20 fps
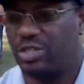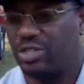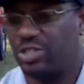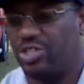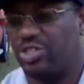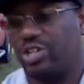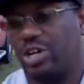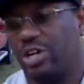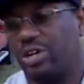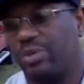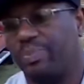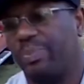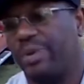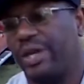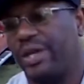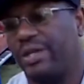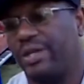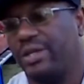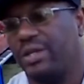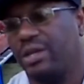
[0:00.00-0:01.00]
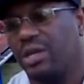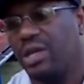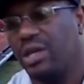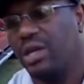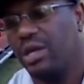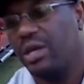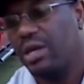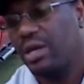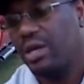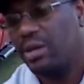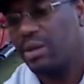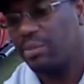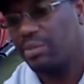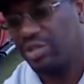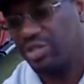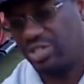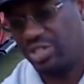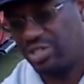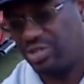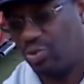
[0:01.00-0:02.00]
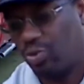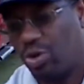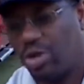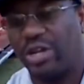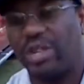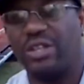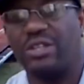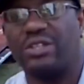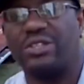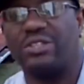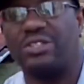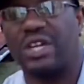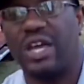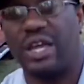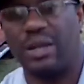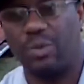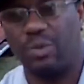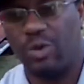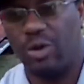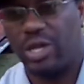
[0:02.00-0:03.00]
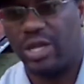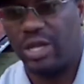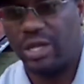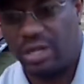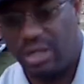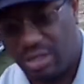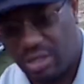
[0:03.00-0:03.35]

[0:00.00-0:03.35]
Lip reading: jerk bait, but just work it the same way,